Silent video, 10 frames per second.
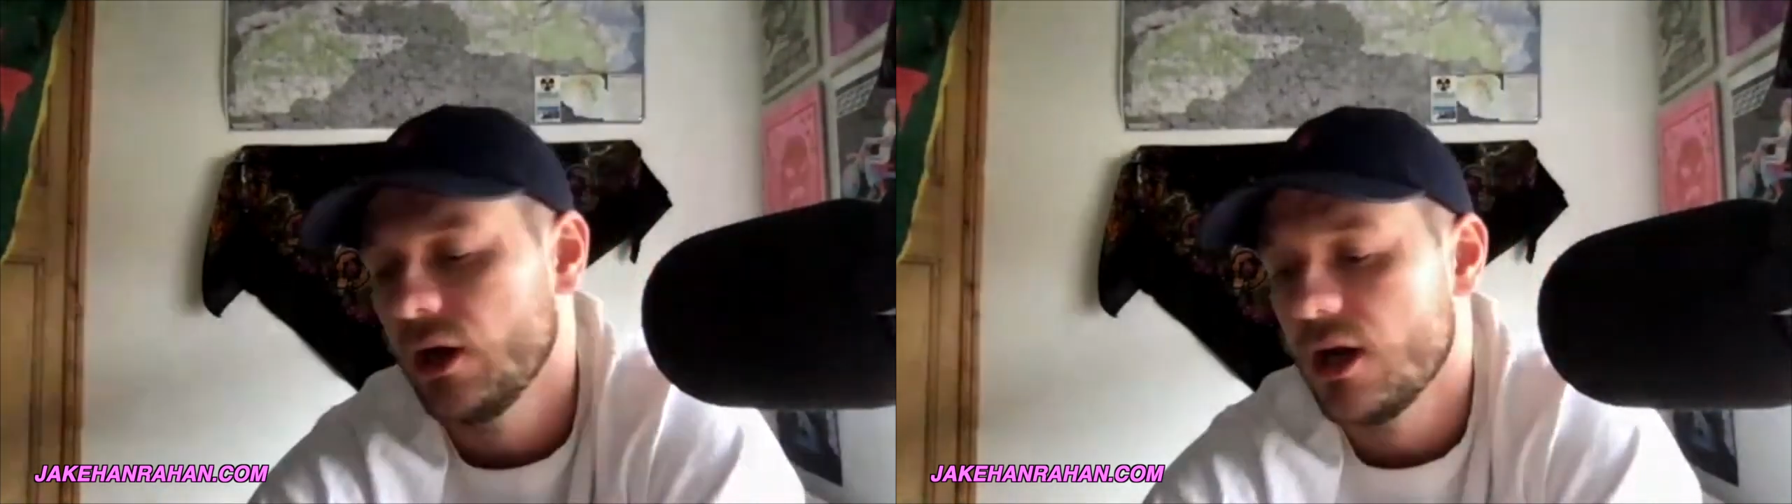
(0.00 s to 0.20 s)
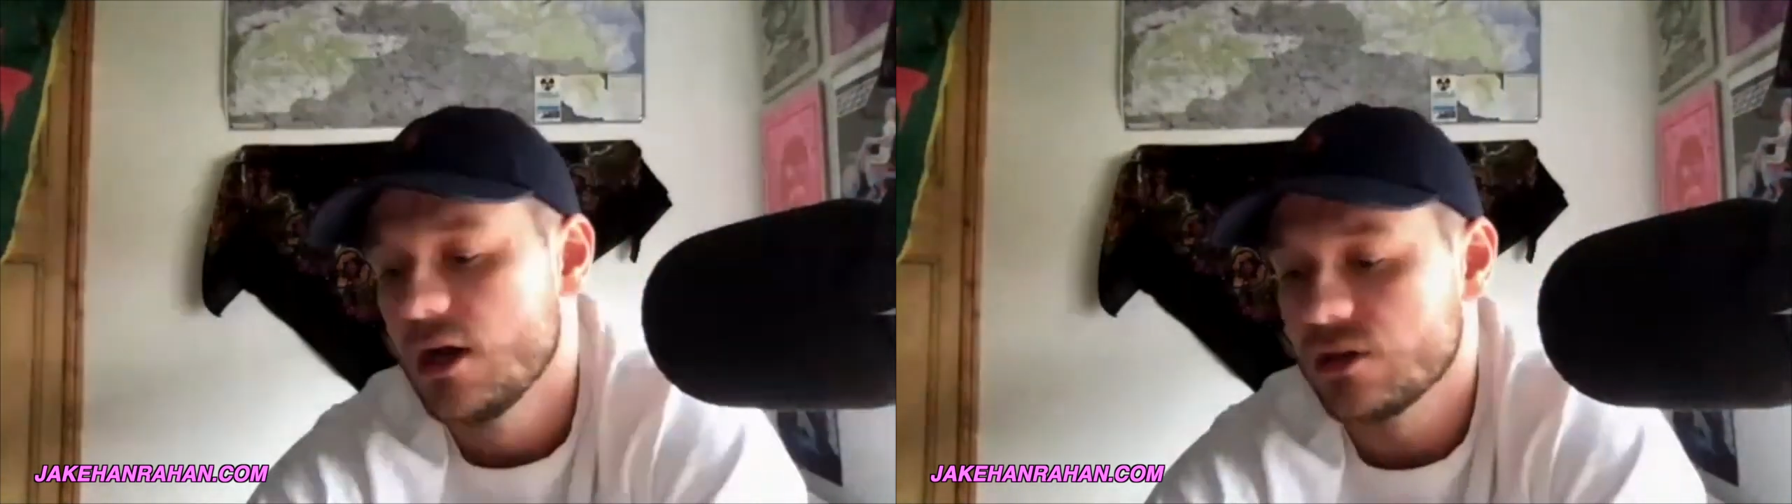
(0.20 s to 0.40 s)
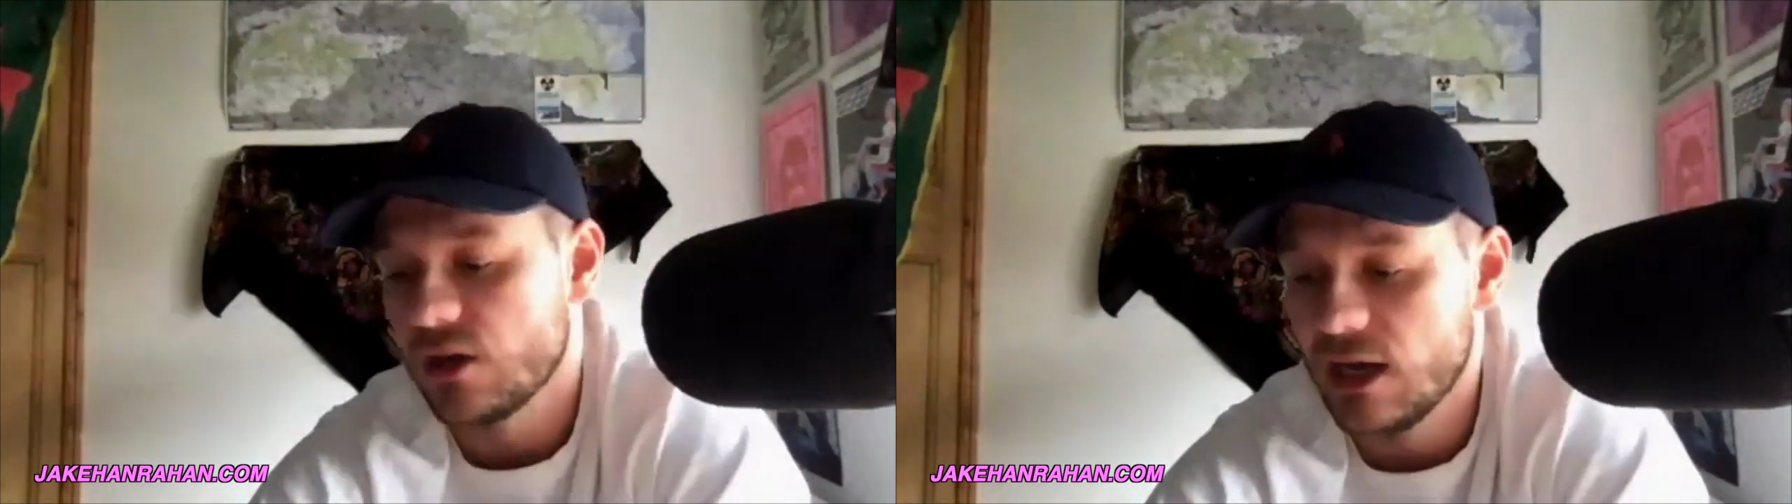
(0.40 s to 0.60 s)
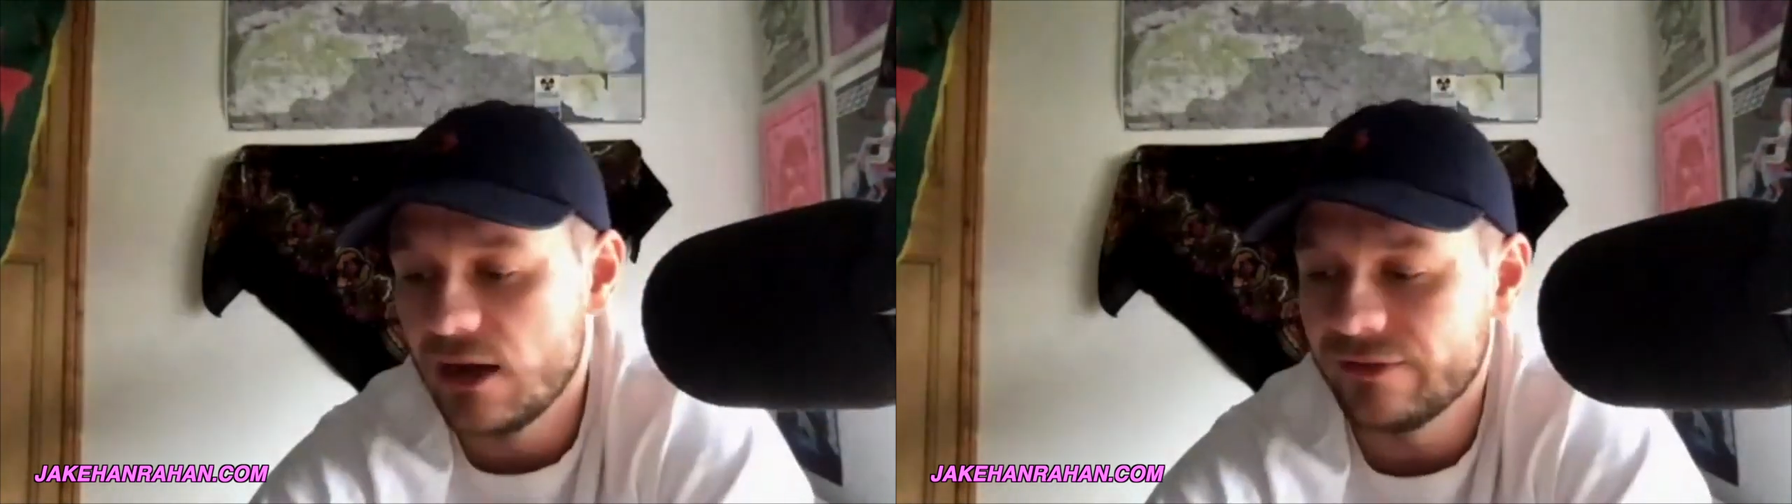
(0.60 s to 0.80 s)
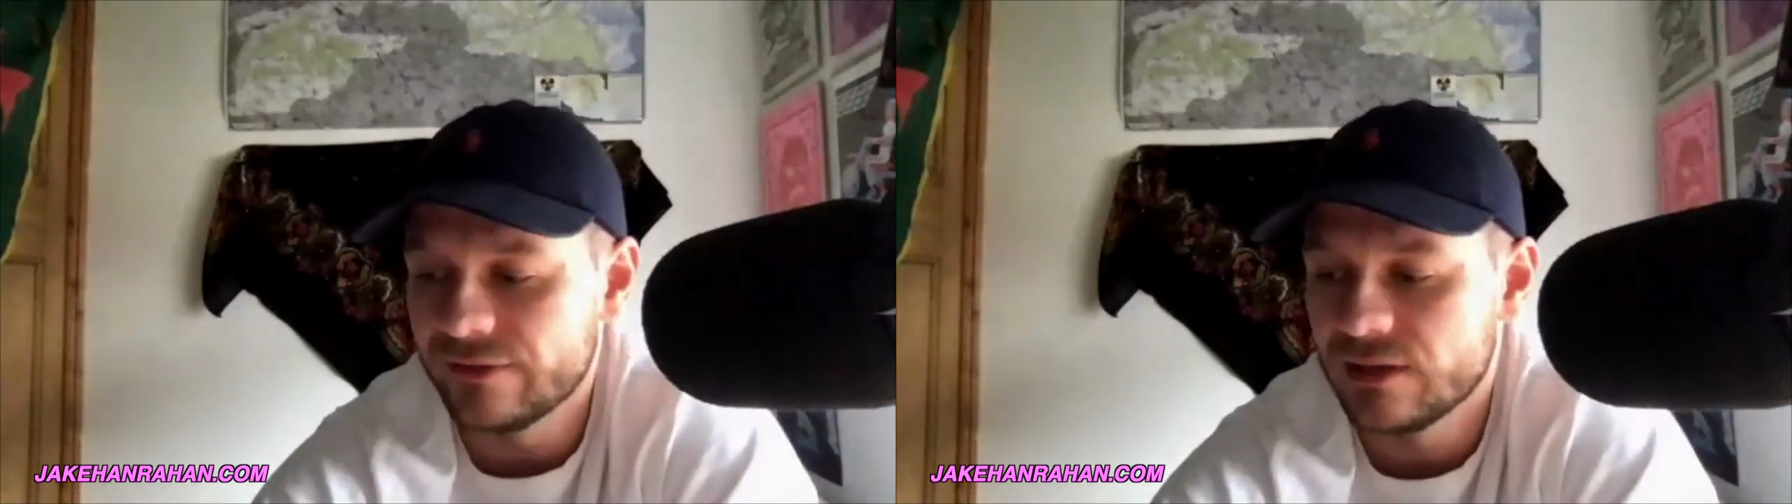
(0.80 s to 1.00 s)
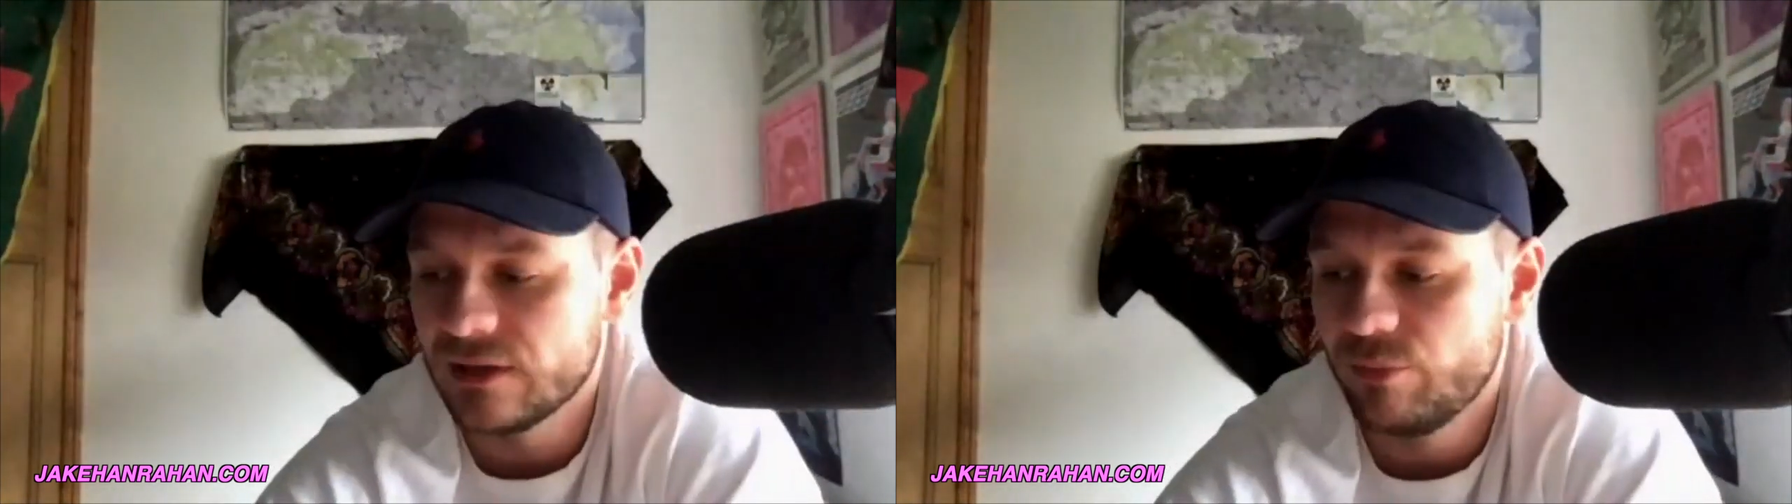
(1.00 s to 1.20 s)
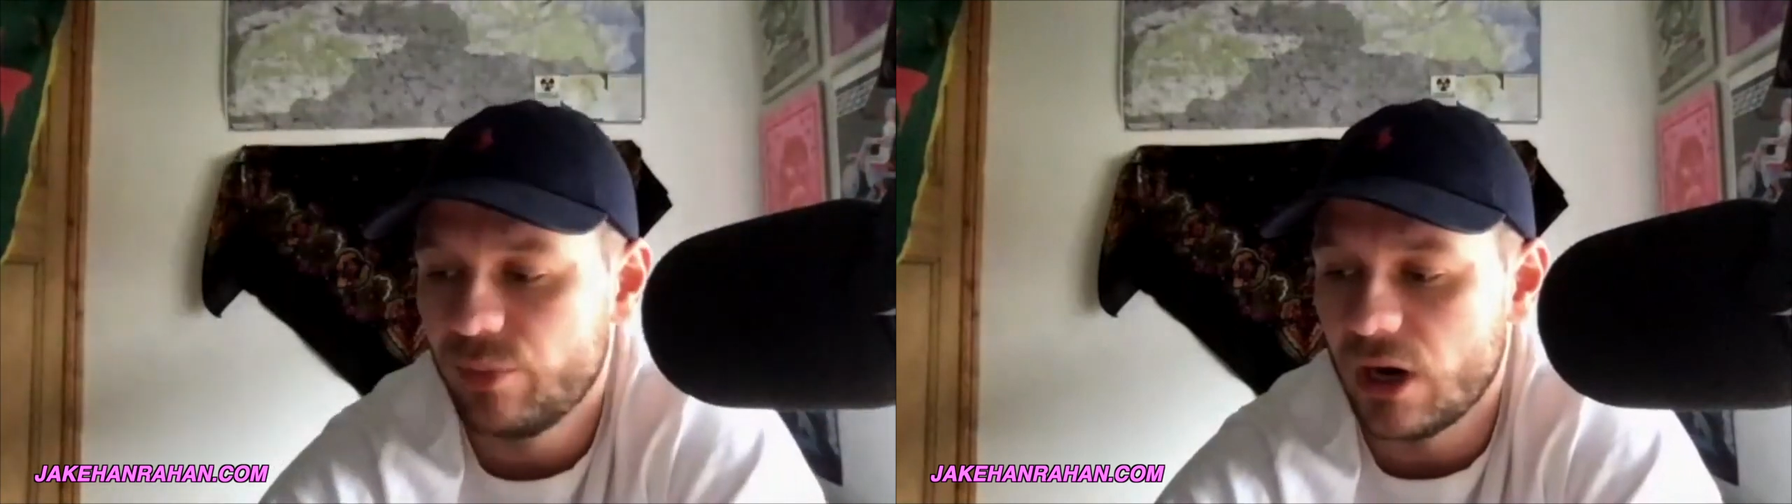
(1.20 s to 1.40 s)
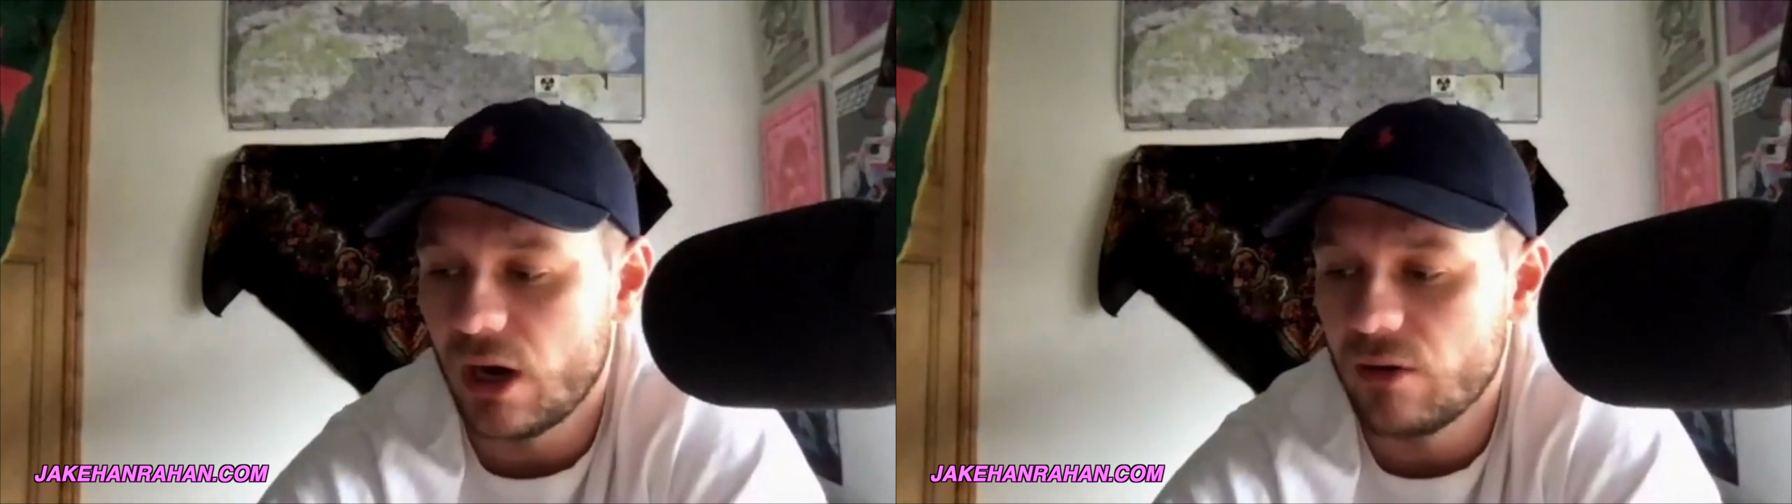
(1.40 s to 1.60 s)
So I left,
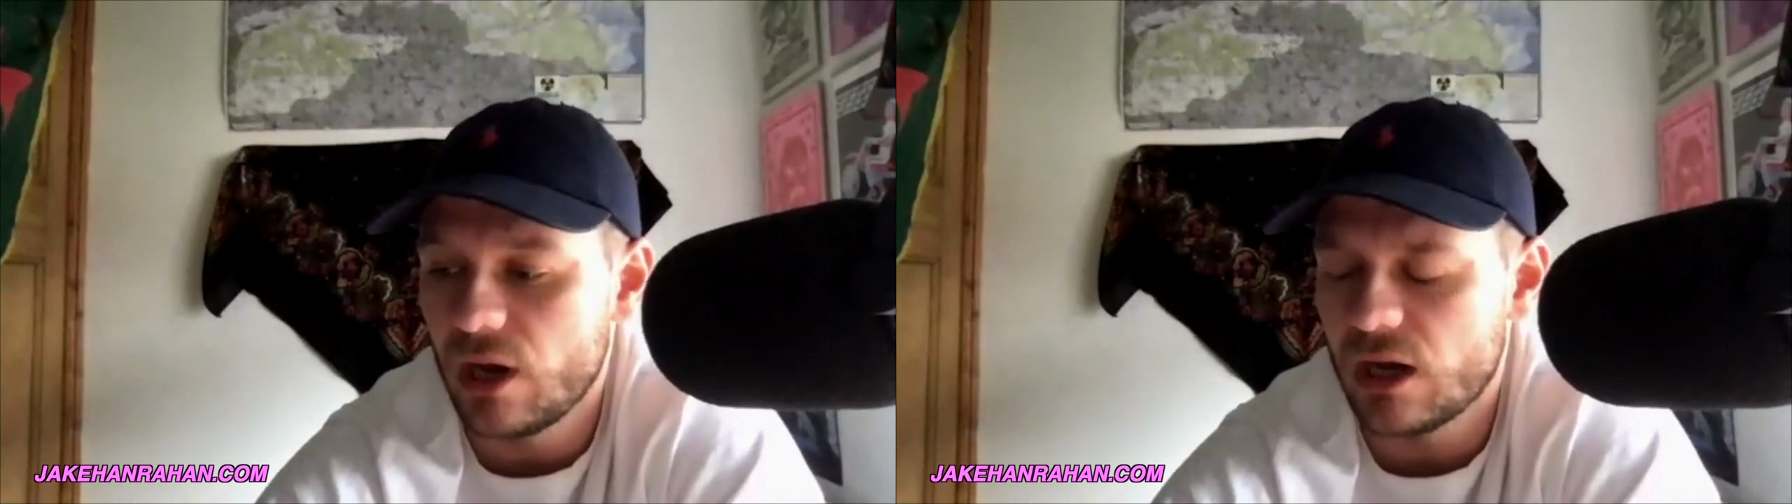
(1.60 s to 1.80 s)
but I,